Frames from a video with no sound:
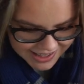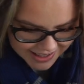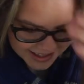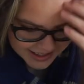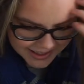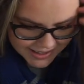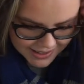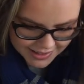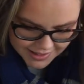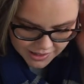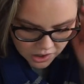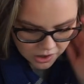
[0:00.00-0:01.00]

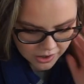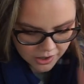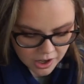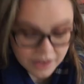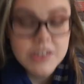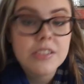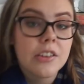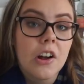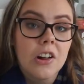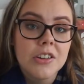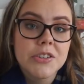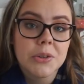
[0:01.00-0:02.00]
is obviously
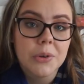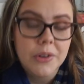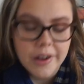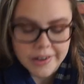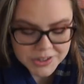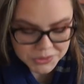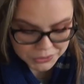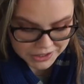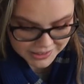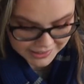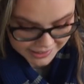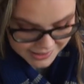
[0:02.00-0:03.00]
also a
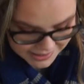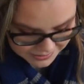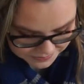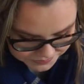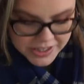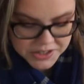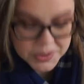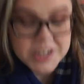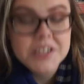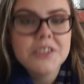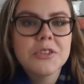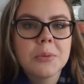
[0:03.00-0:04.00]
sorting test. These
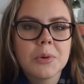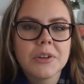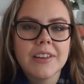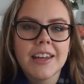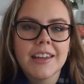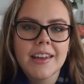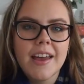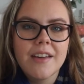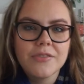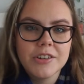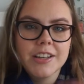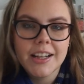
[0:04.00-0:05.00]
questions are more like
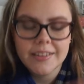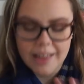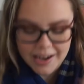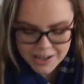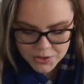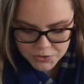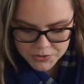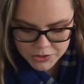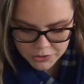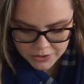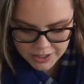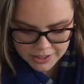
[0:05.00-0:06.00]
everyday life,
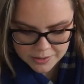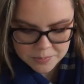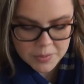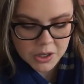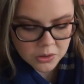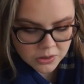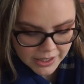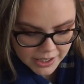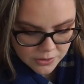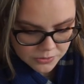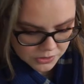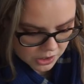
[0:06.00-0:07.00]
so like muggle
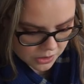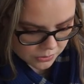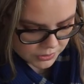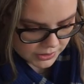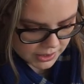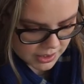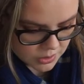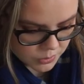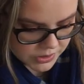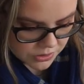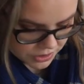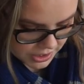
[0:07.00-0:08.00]
life, not really
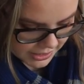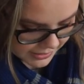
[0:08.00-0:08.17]
wizarding